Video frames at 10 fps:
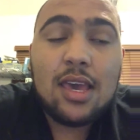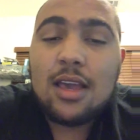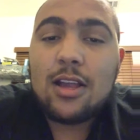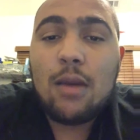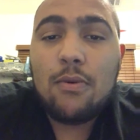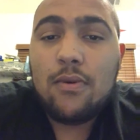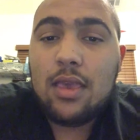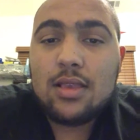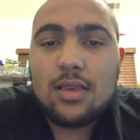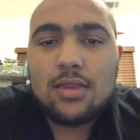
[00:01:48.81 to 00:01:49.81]
a couple
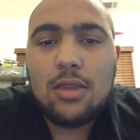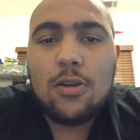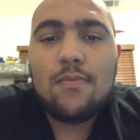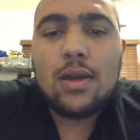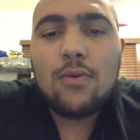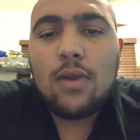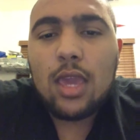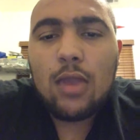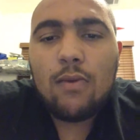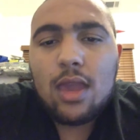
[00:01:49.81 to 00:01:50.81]
weeks because, you know, by the way
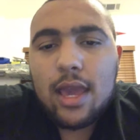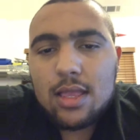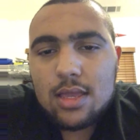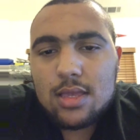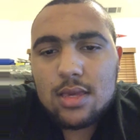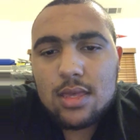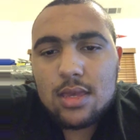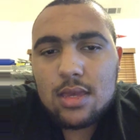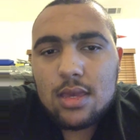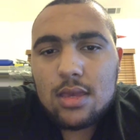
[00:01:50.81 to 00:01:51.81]
he reacted to
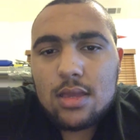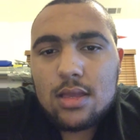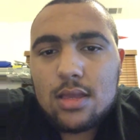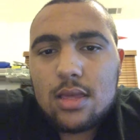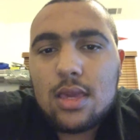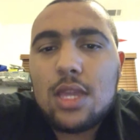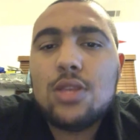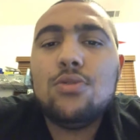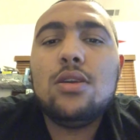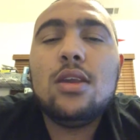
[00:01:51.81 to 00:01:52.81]
the
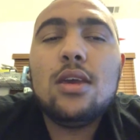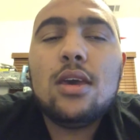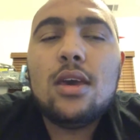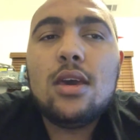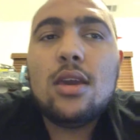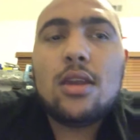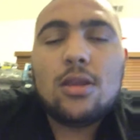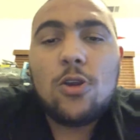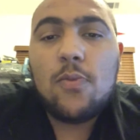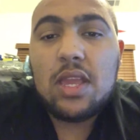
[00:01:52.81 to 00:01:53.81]
injury, you
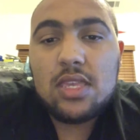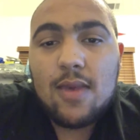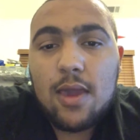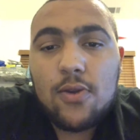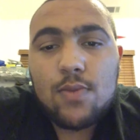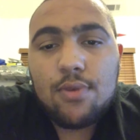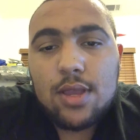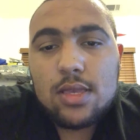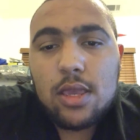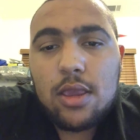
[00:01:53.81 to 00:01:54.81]
know, it made it seem like it was a
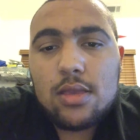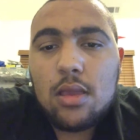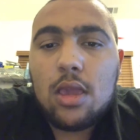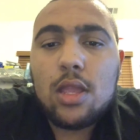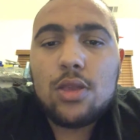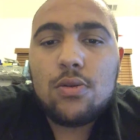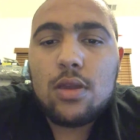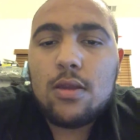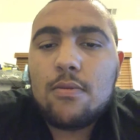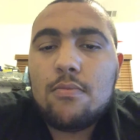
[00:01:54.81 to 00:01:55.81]
pretty serious knee
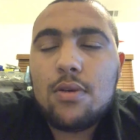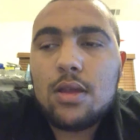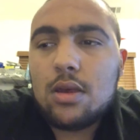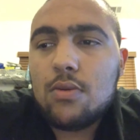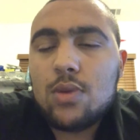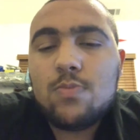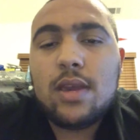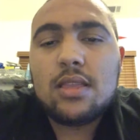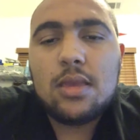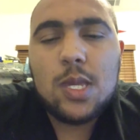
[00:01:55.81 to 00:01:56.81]
injury. But
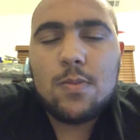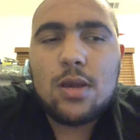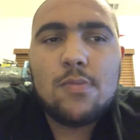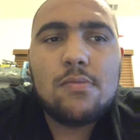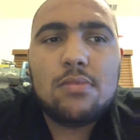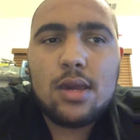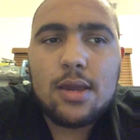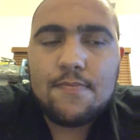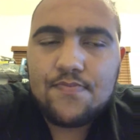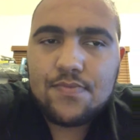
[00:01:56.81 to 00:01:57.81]
respect to him coming back.